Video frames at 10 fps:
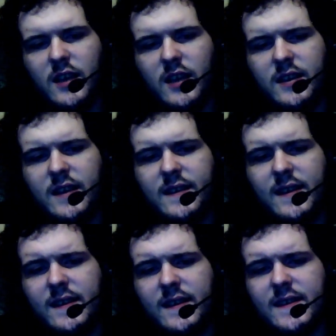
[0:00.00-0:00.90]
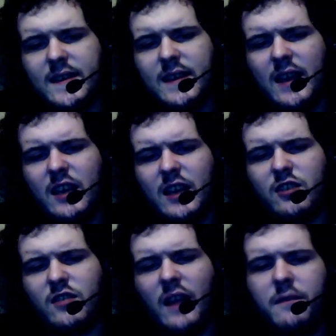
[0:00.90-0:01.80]
This is
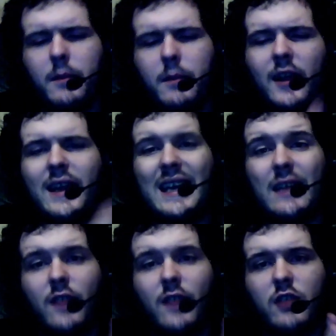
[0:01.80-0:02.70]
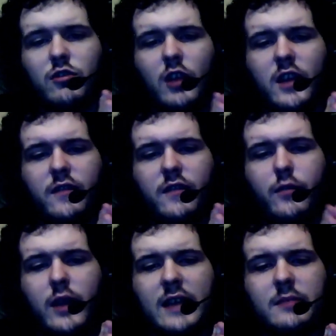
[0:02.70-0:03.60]
I believe, a Sonic
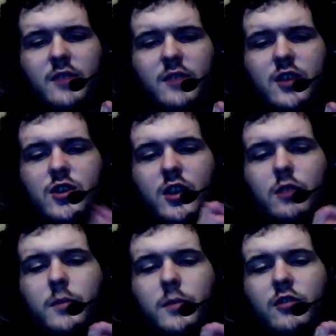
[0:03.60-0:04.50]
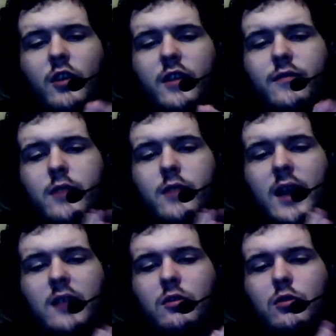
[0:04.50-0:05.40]
3 adaptation. It could be Sonic 3
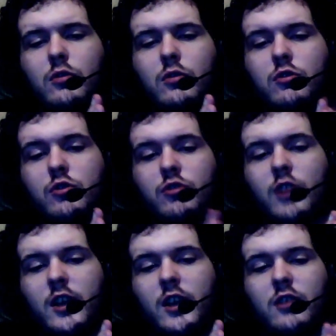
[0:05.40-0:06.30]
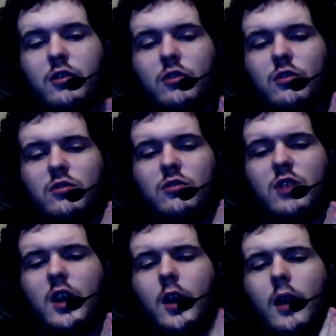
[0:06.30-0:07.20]
and Knuckles, or just Sonic and Knuckles.
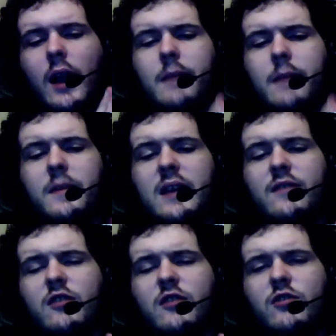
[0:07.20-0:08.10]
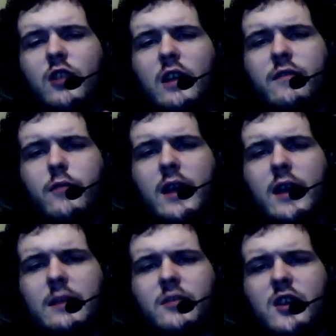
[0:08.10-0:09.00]
I believe it's a Sonic 3
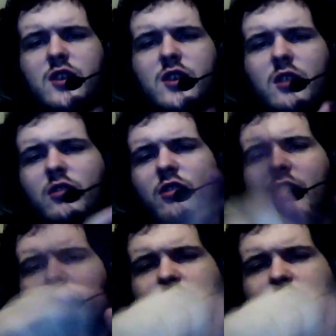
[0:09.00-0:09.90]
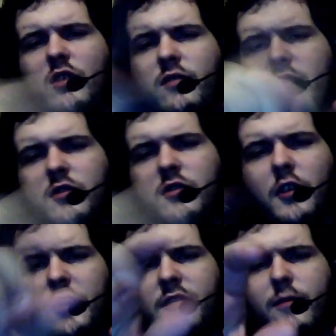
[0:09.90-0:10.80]
adaptation because it says
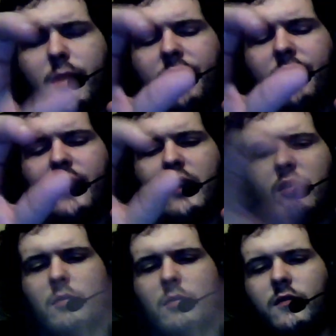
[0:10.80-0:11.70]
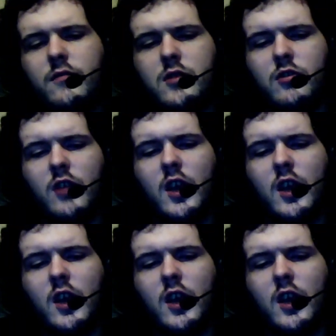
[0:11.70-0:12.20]
Sonic 3 thing in the front.